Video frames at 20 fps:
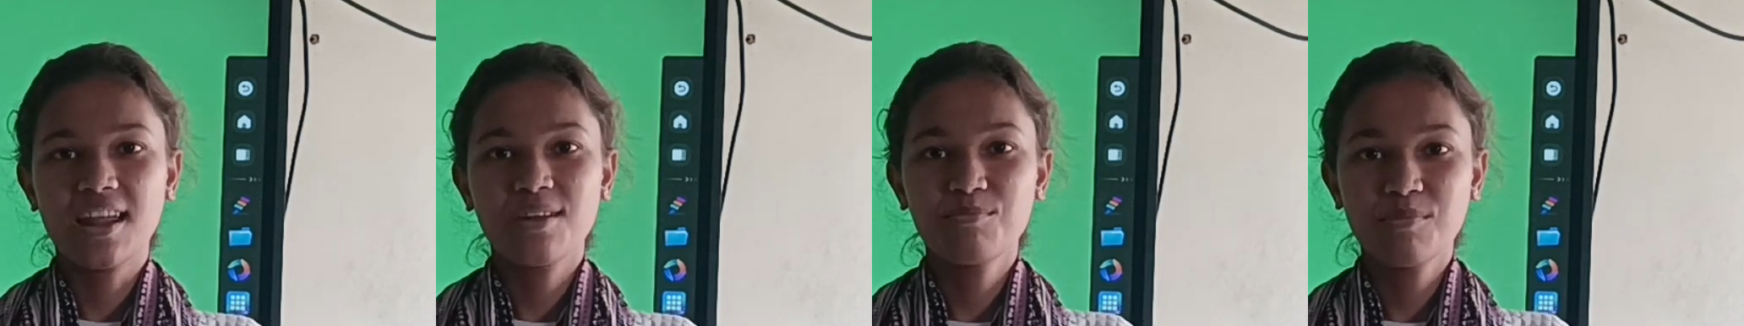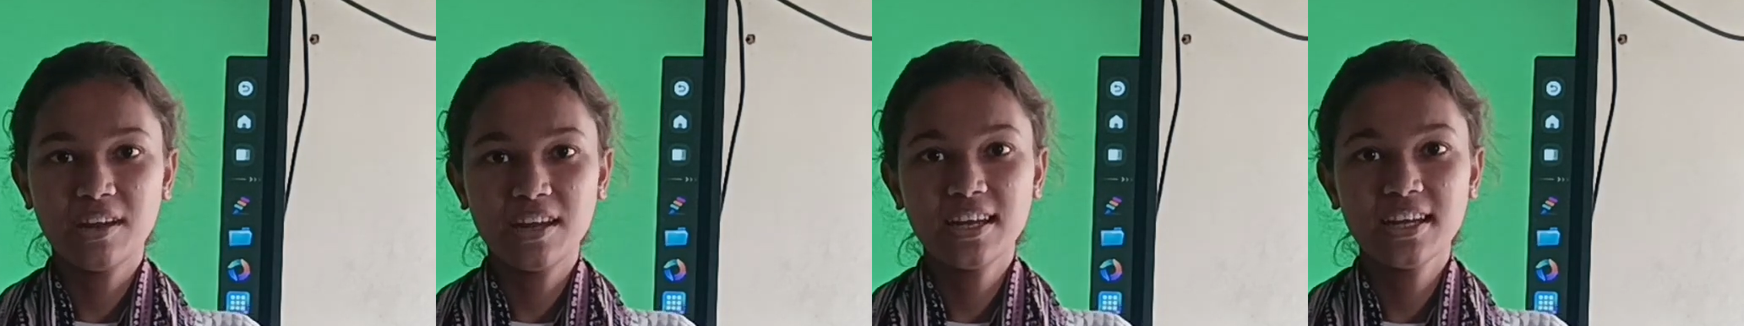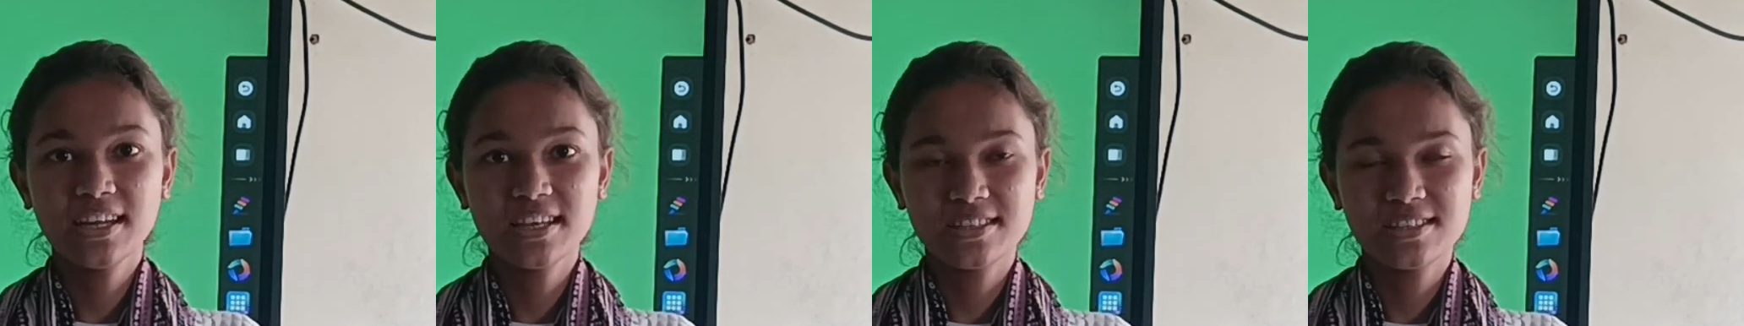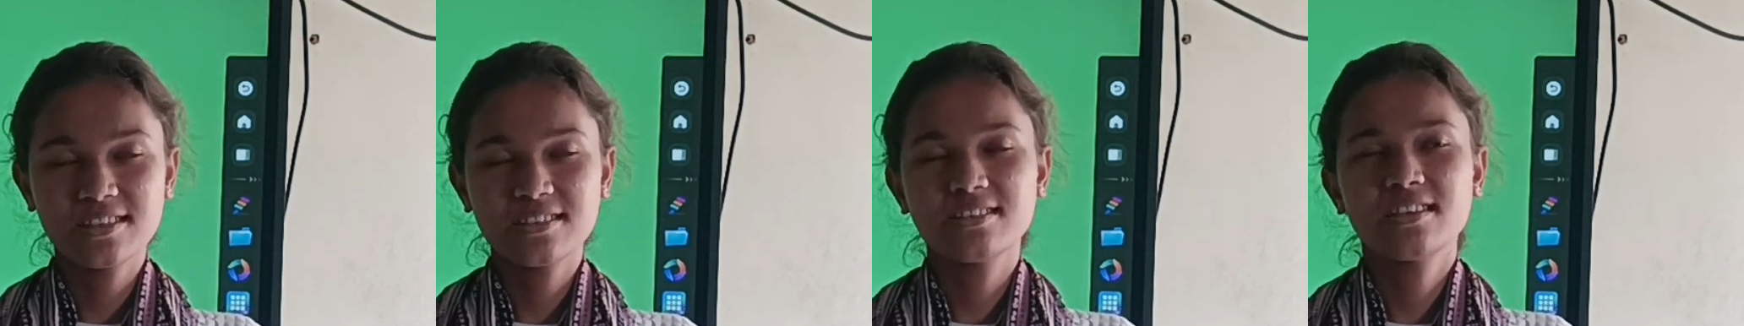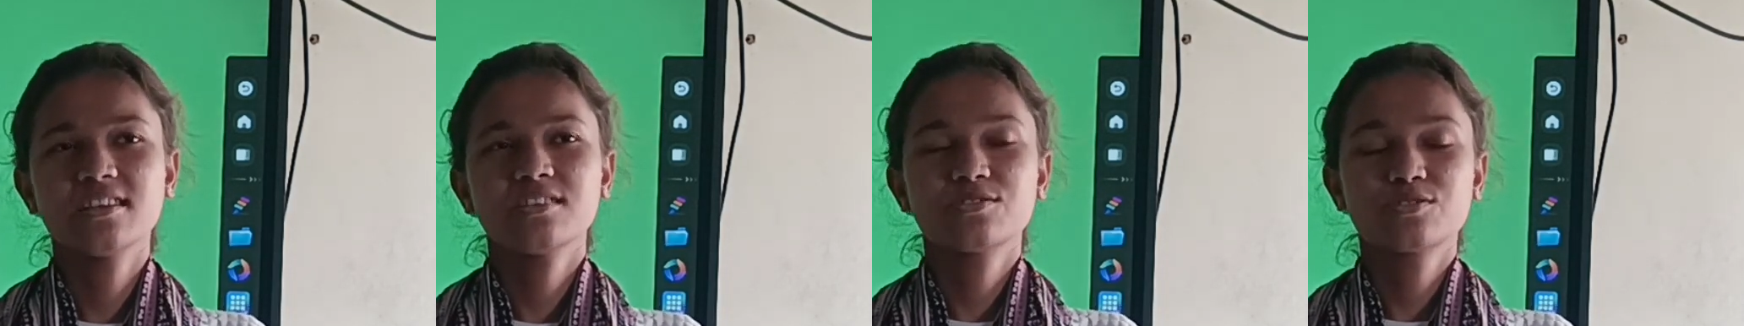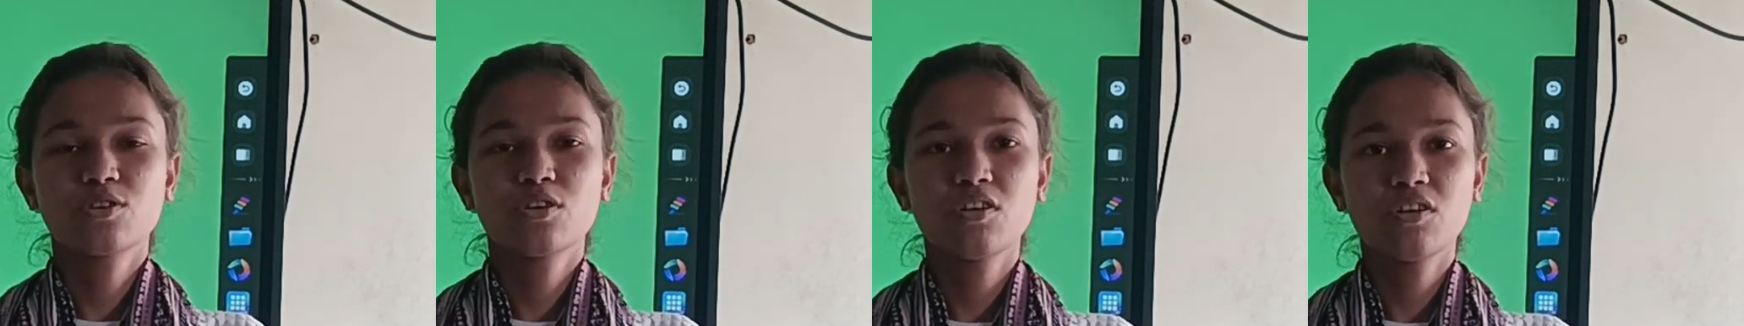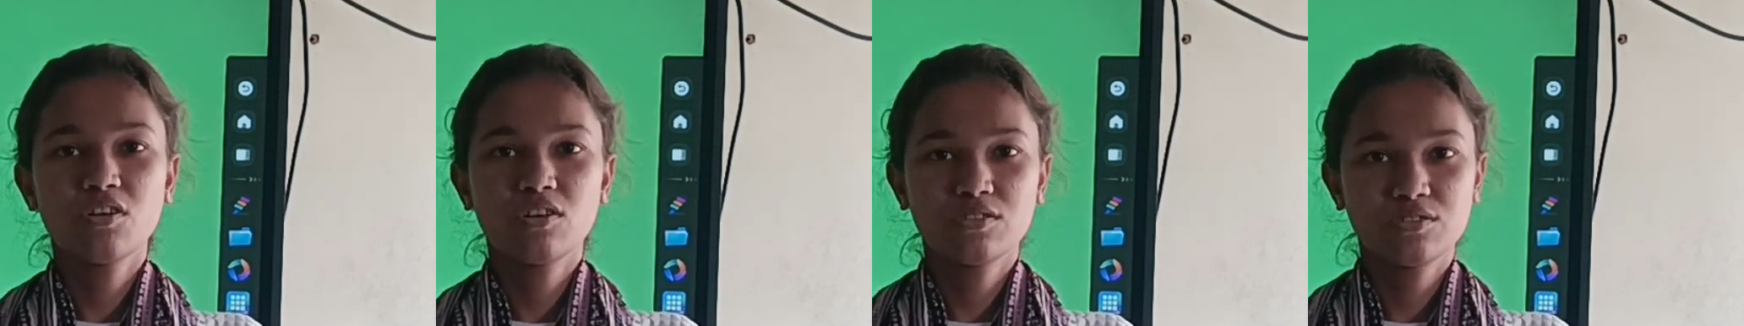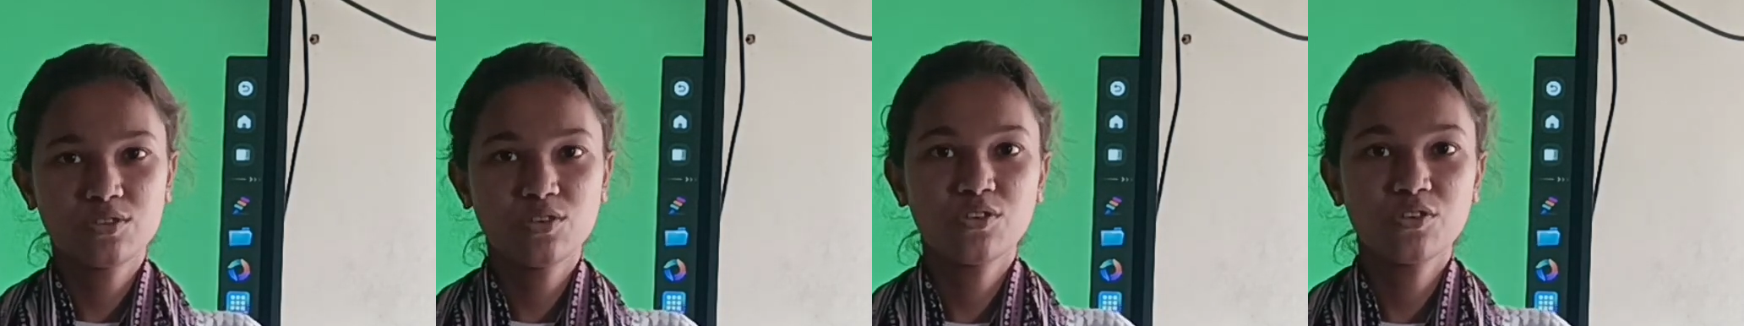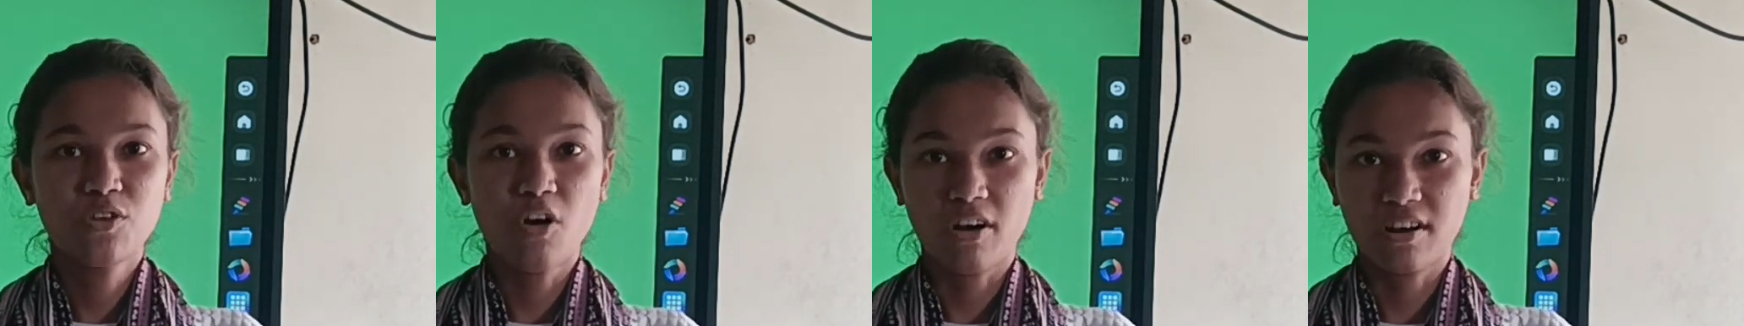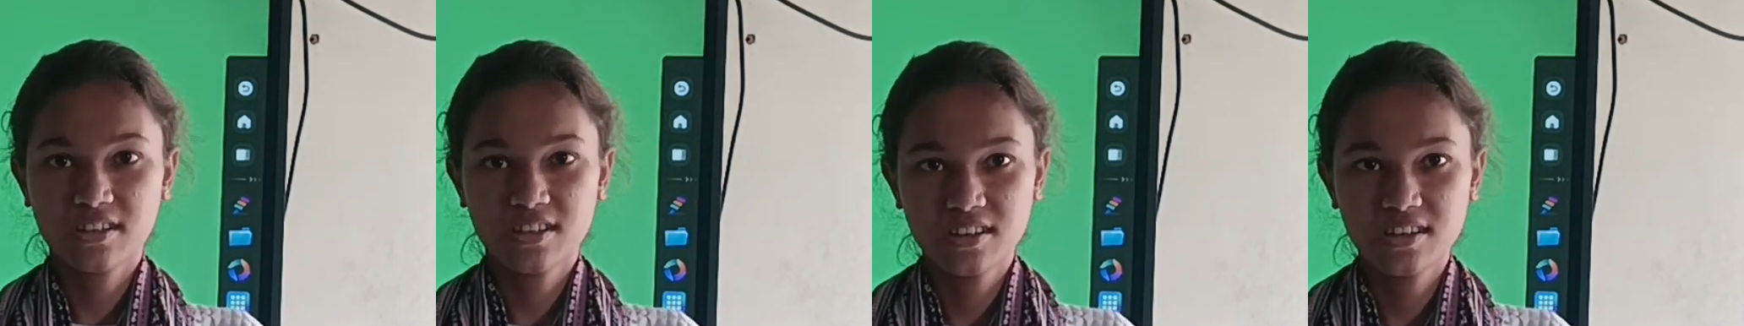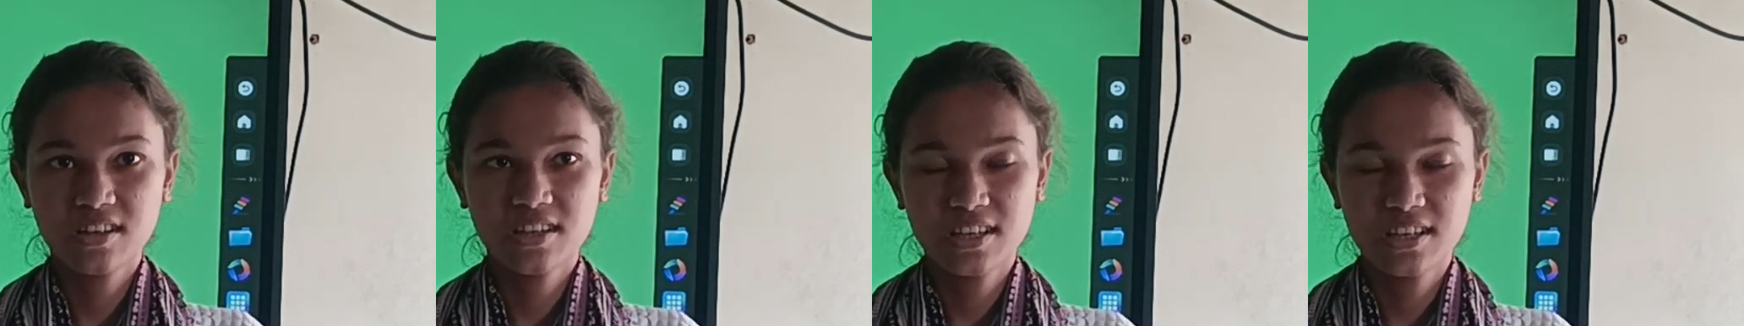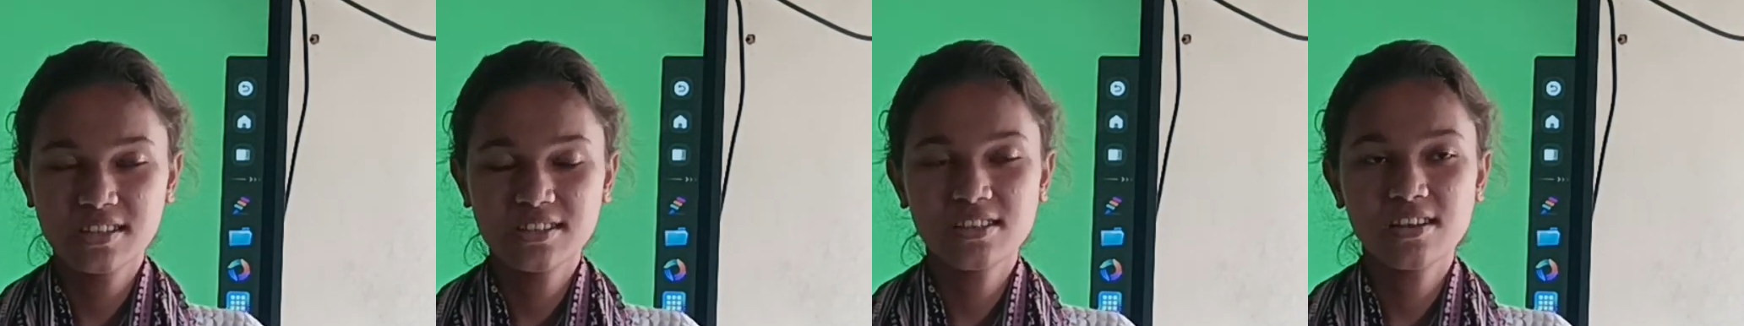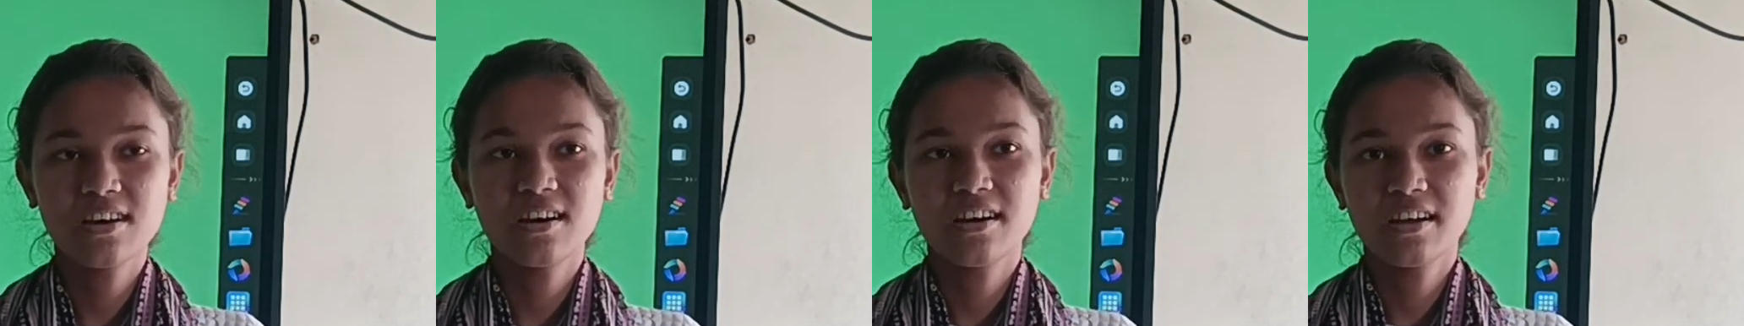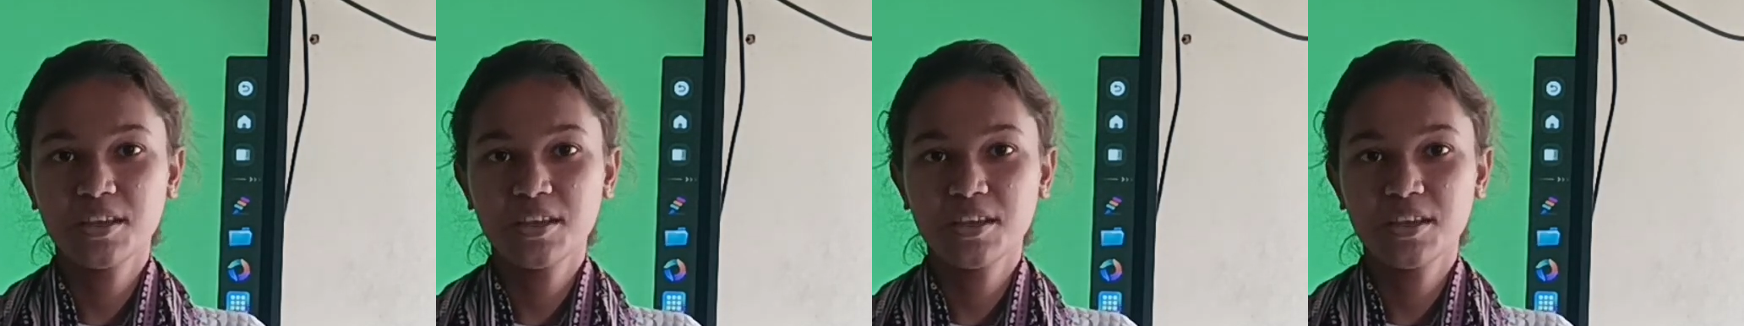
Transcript: many diseases, so doctor is